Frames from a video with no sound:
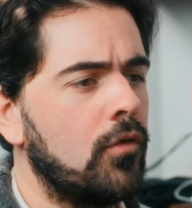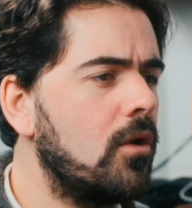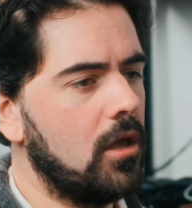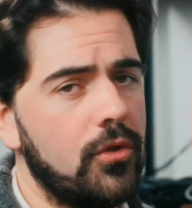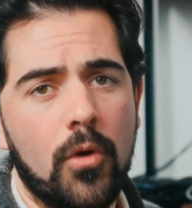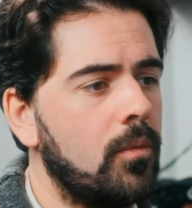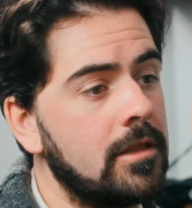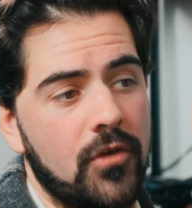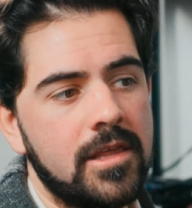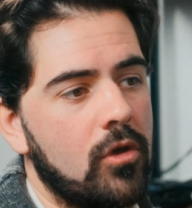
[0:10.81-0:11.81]
basic color
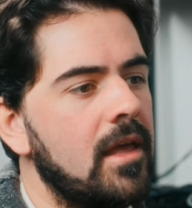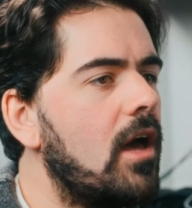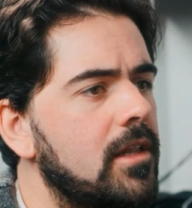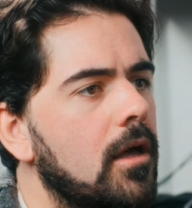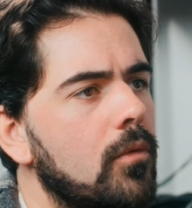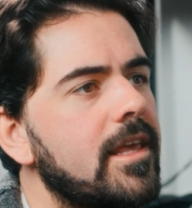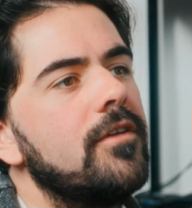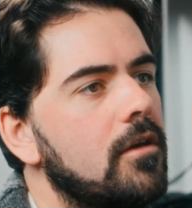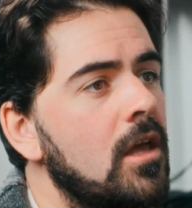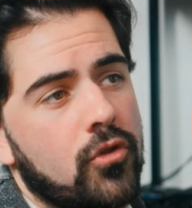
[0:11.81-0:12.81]
corrections,
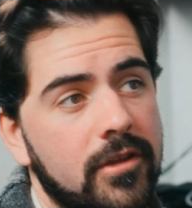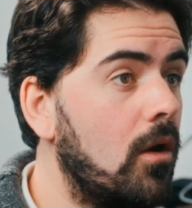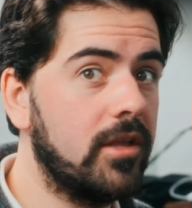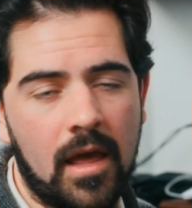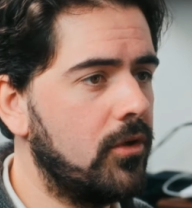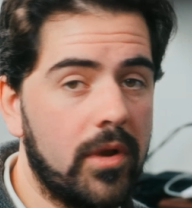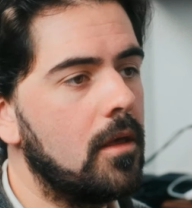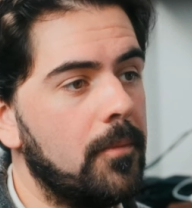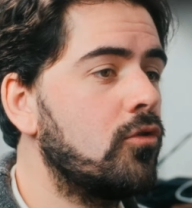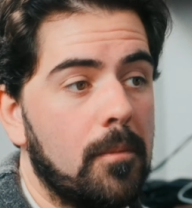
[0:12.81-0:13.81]
contrast and grain to
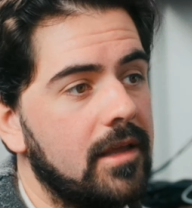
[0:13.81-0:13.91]
go from a